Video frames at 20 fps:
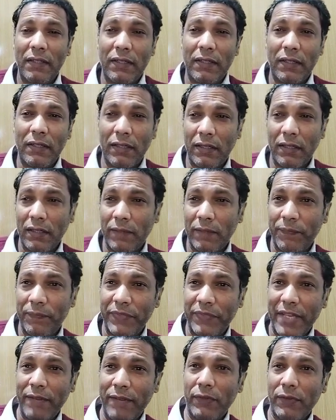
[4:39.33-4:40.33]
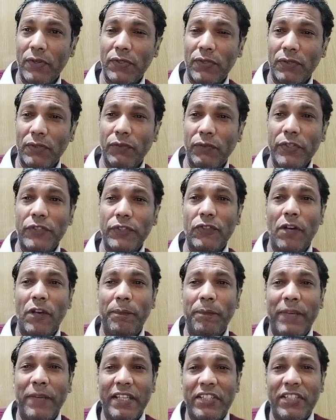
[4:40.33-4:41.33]
Then we saw
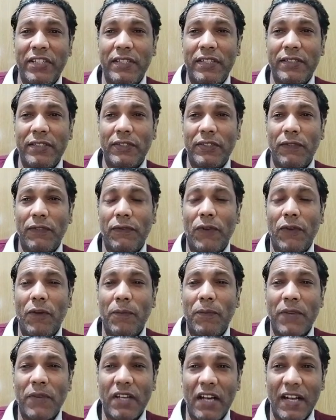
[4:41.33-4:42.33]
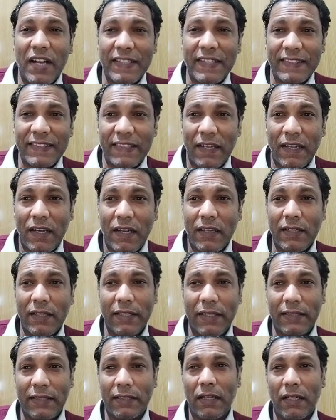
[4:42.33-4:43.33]
pictures from
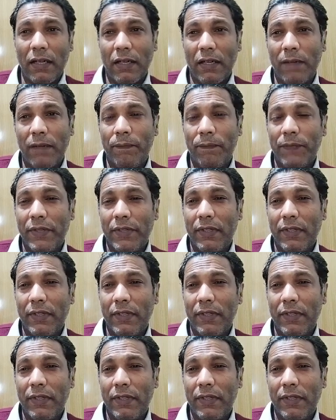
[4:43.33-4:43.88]
Kasagita.